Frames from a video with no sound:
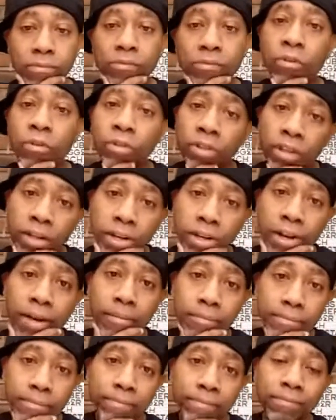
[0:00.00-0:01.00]
Go look it
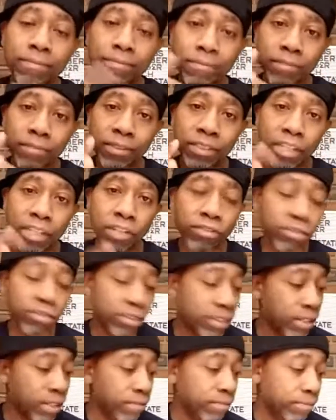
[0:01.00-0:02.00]
up. It's
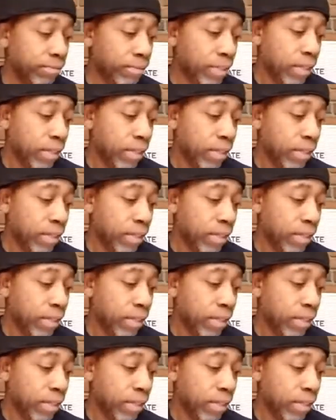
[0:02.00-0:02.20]
interesting.